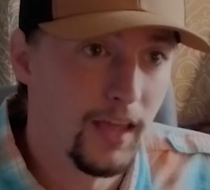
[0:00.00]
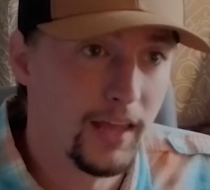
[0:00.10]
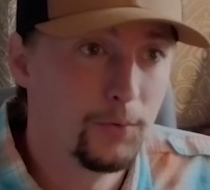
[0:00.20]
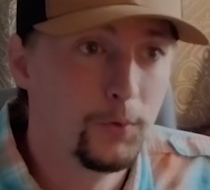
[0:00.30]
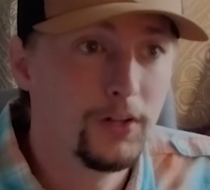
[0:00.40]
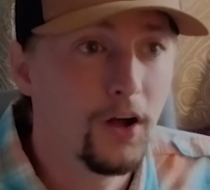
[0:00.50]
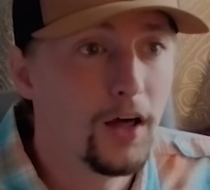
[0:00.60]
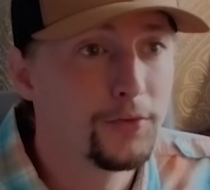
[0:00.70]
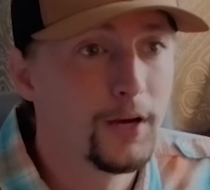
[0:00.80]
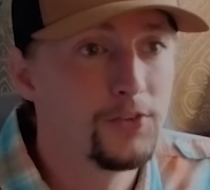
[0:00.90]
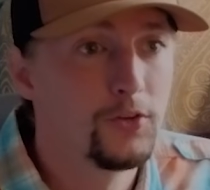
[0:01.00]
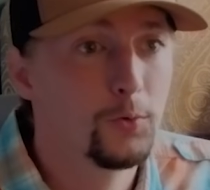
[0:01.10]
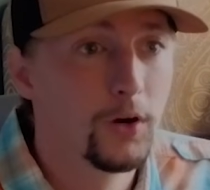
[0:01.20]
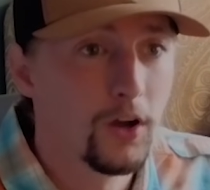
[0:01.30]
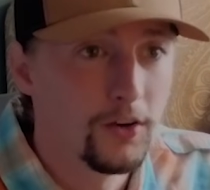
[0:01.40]
and it will authorize you to
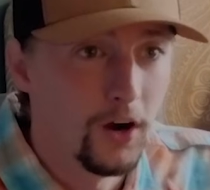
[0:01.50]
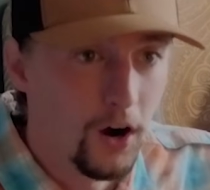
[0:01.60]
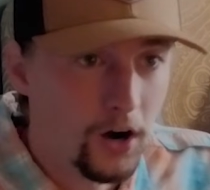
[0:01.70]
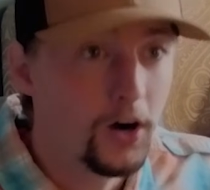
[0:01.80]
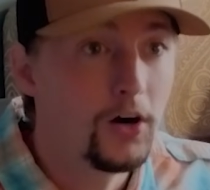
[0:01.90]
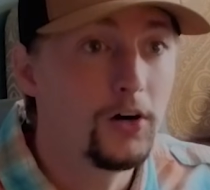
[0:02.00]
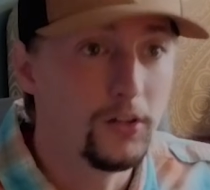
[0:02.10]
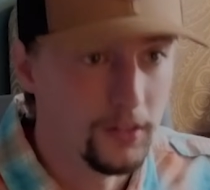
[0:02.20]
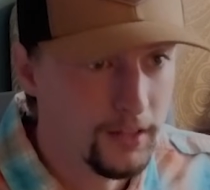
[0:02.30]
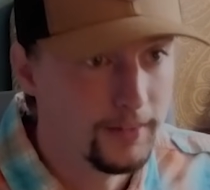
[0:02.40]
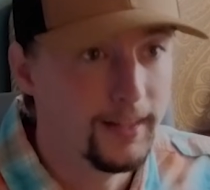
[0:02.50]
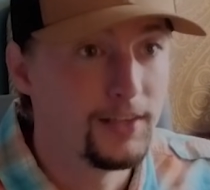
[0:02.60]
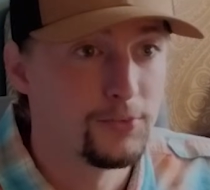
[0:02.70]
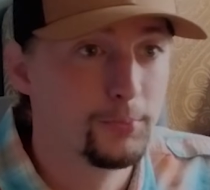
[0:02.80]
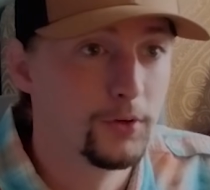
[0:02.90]
work on all
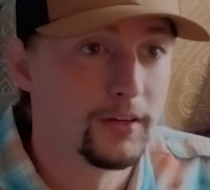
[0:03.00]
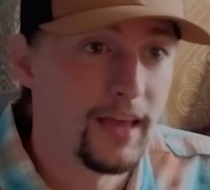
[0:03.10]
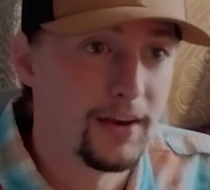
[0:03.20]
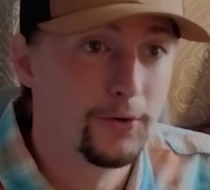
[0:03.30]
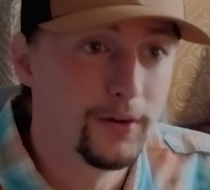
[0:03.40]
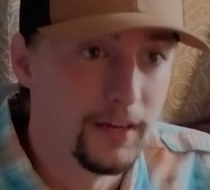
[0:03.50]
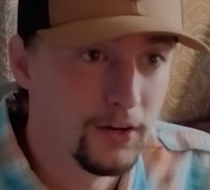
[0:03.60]
light sport category